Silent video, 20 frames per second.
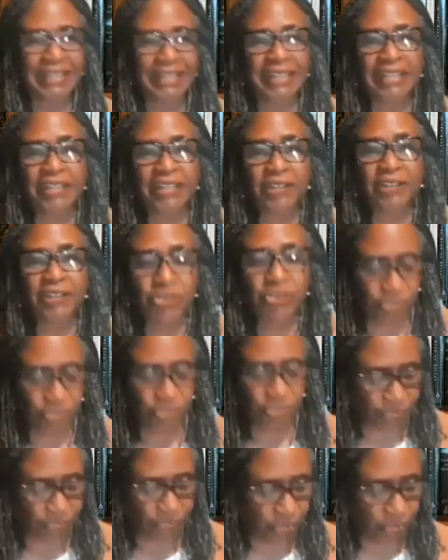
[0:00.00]
hear your
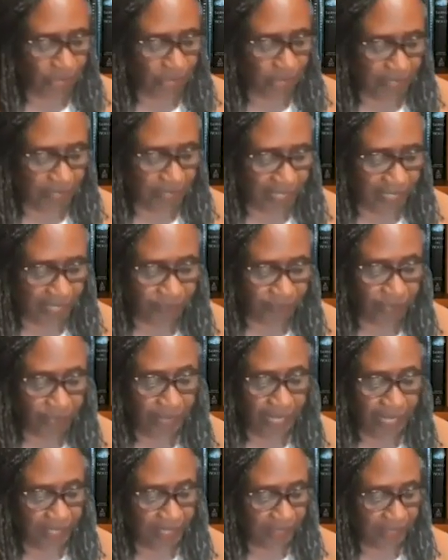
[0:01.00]
story and for
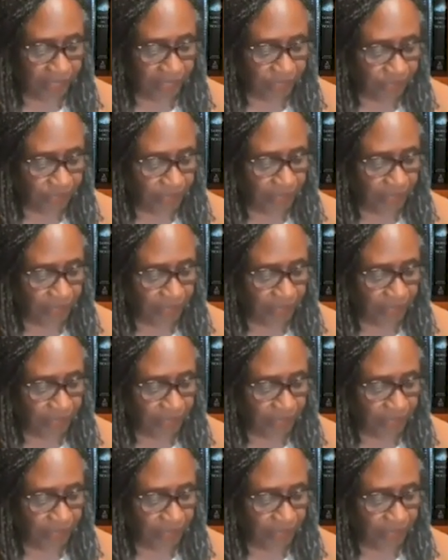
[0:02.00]
writing this